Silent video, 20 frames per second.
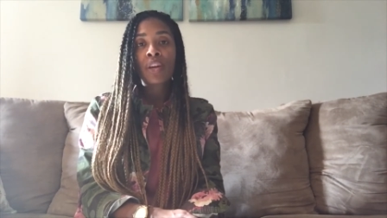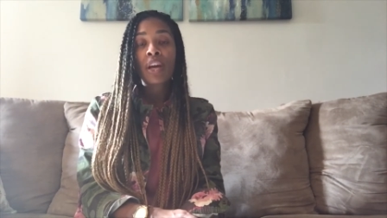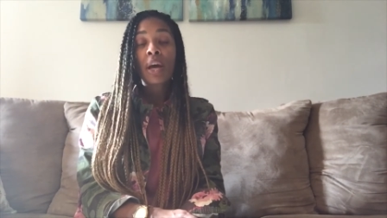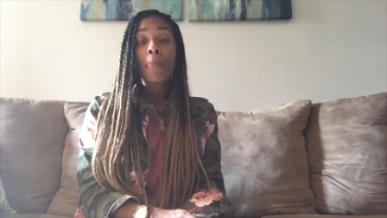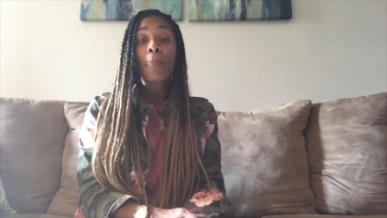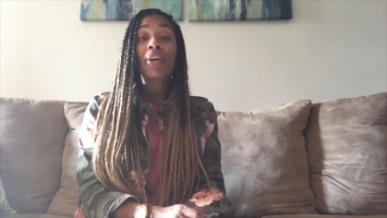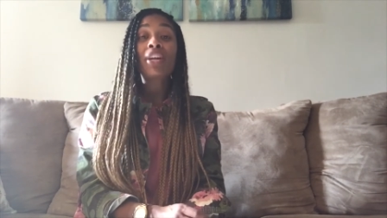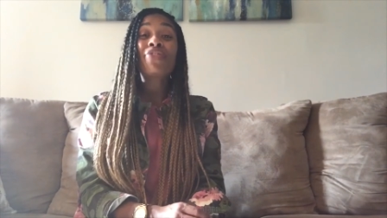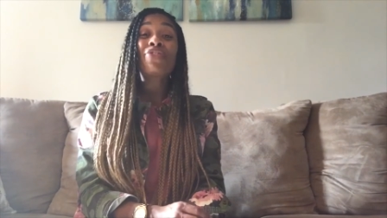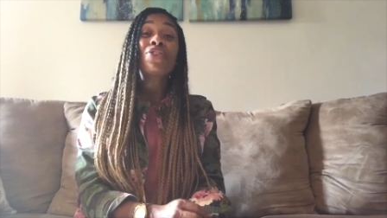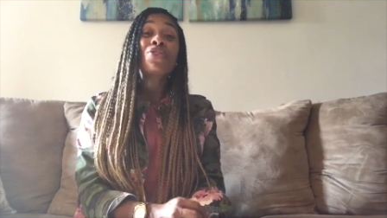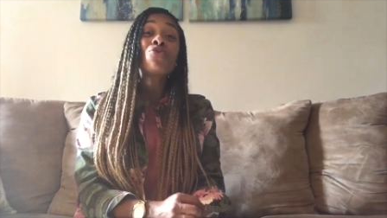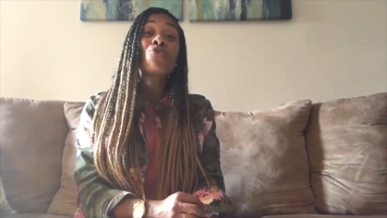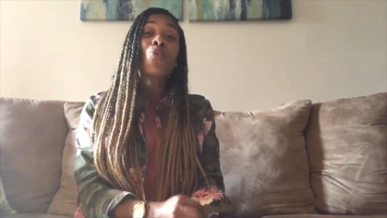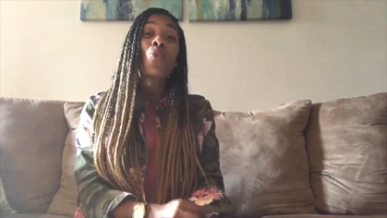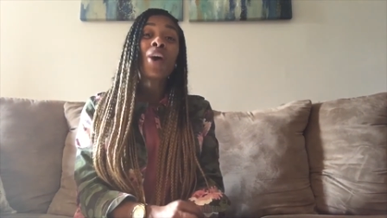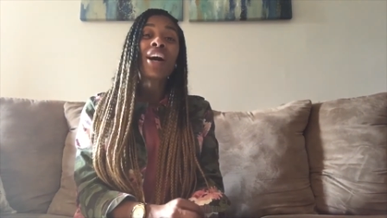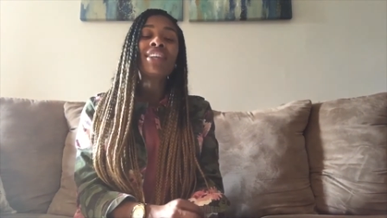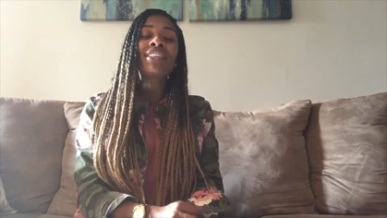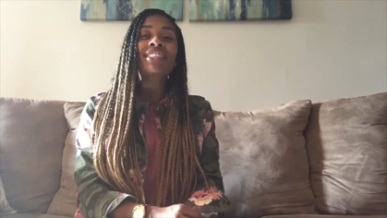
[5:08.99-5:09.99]
But if you
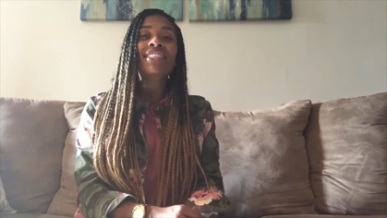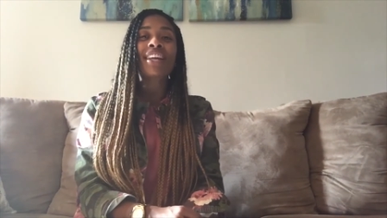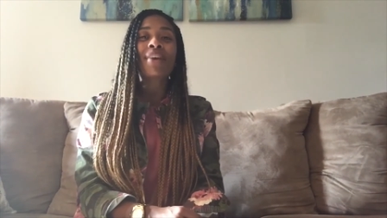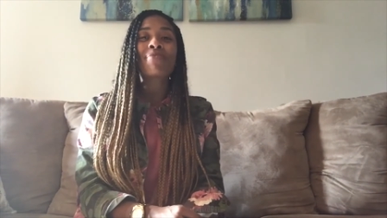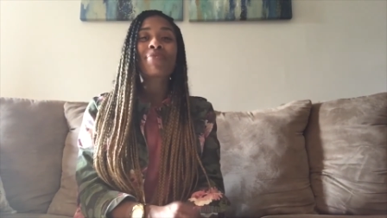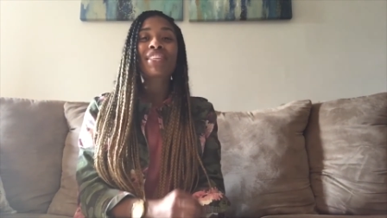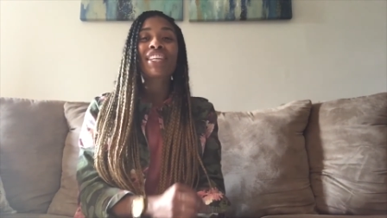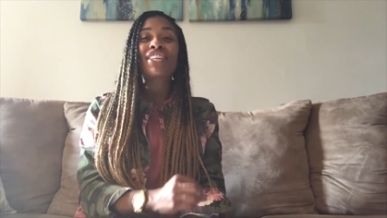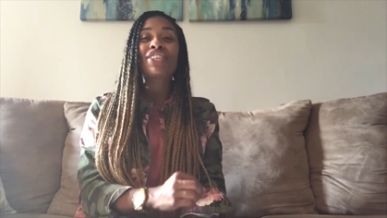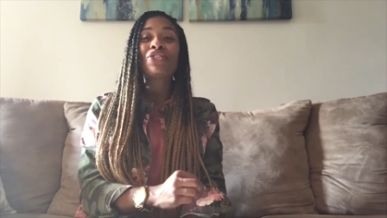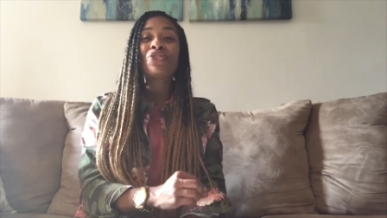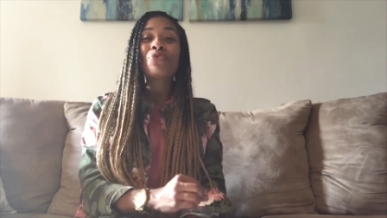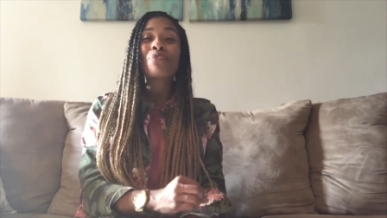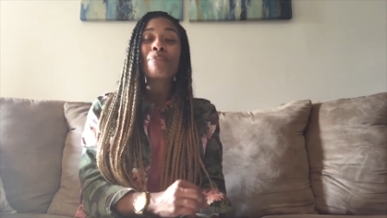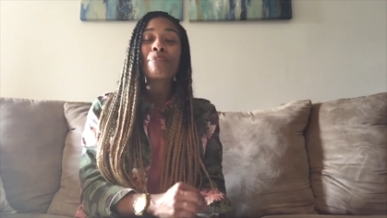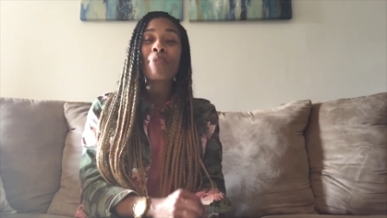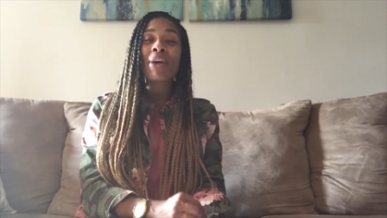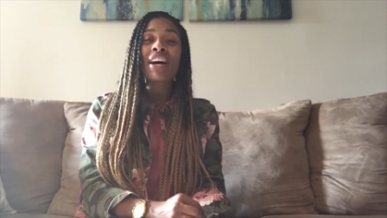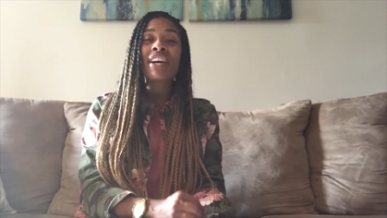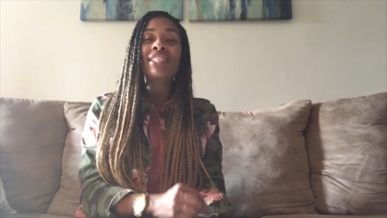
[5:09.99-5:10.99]
want something, you
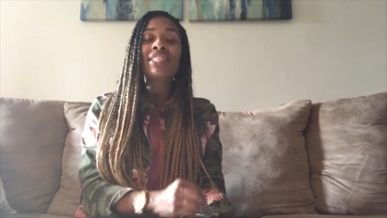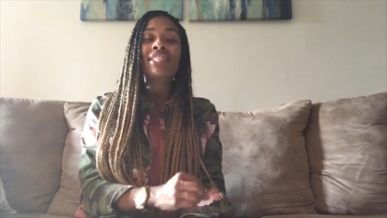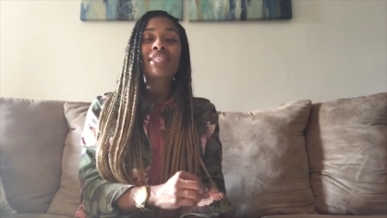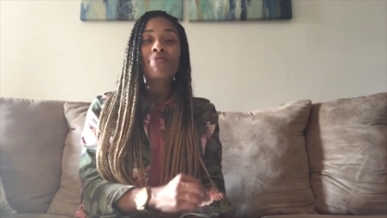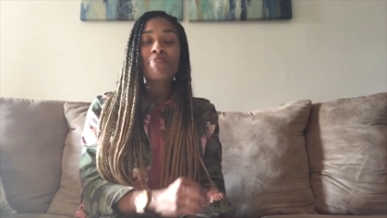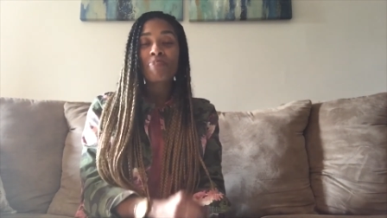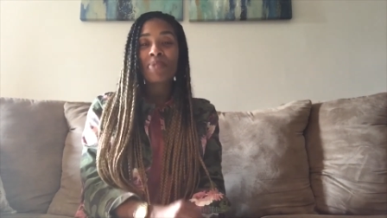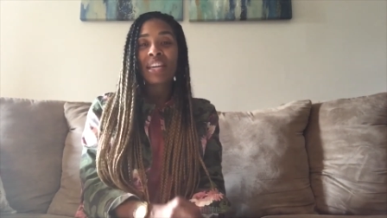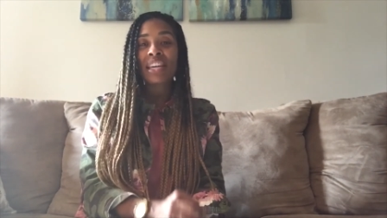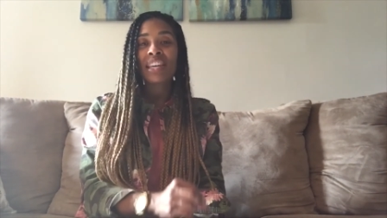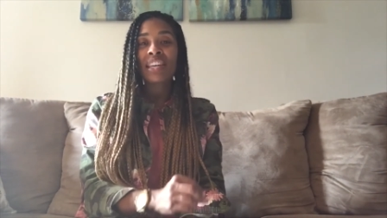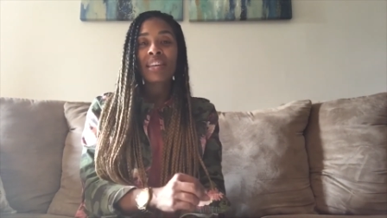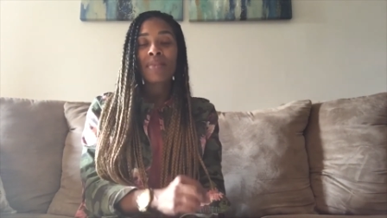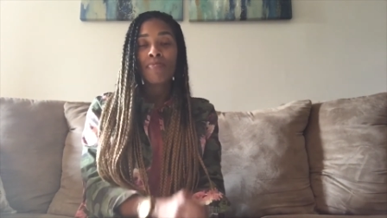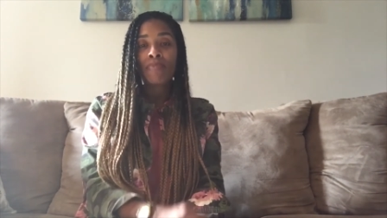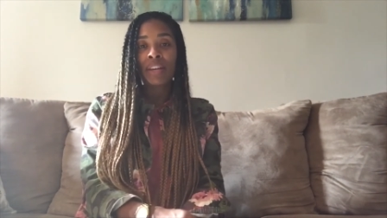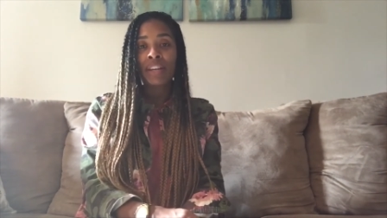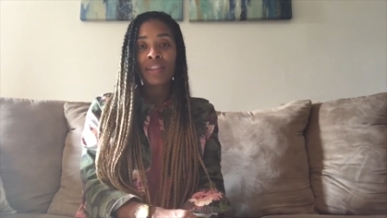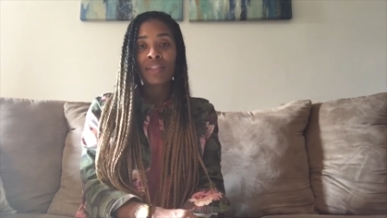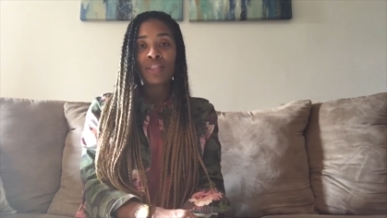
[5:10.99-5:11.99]
must be
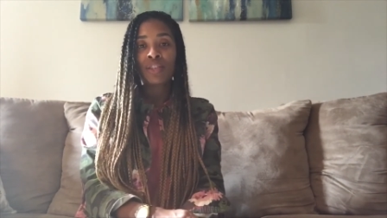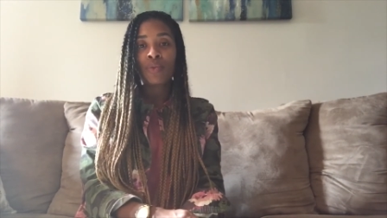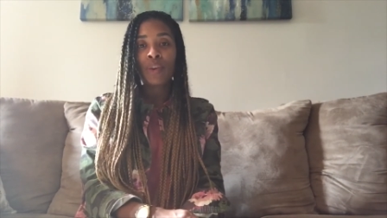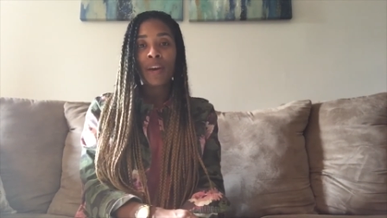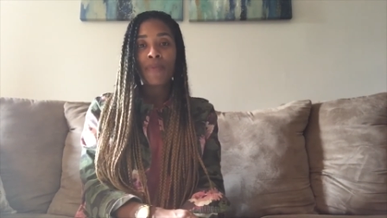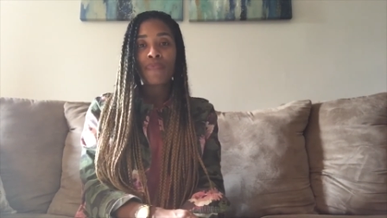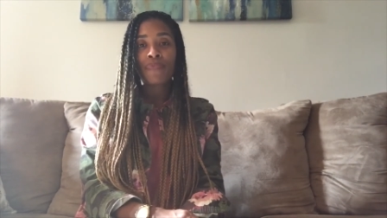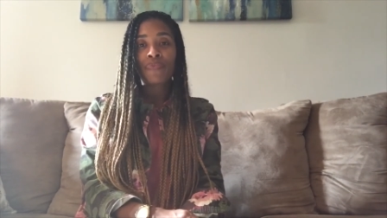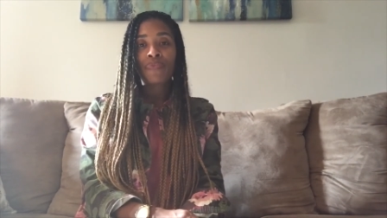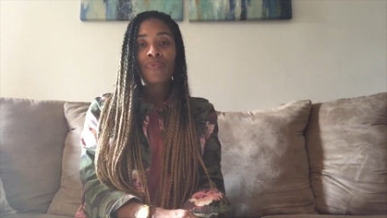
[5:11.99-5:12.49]
committed to it.